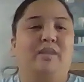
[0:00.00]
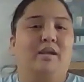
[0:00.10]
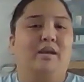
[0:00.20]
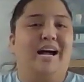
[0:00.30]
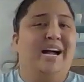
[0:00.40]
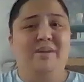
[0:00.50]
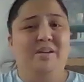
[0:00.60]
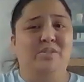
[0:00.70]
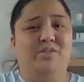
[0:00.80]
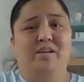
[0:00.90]
I'm gonna go
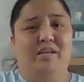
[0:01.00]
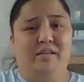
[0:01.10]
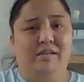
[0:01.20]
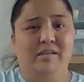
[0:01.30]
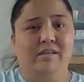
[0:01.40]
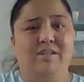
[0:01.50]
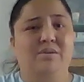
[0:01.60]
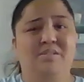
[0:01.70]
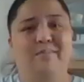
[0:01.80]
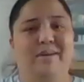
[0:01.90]
straight. There's
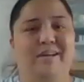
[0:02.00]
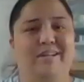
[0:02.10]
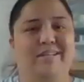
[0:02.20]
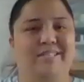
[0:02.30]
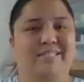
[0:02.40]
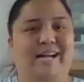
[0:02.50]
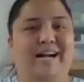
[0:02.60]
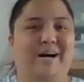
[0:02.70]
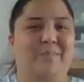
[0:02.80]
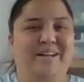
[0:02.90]
no way am I gonna
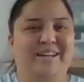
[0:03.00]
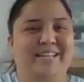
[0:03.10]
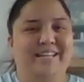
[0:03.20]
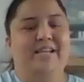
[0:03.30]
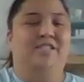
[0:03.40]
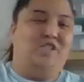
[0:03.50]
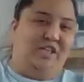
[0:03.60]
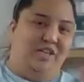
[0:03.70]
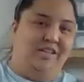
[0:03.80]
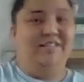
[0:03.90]
stop, change it,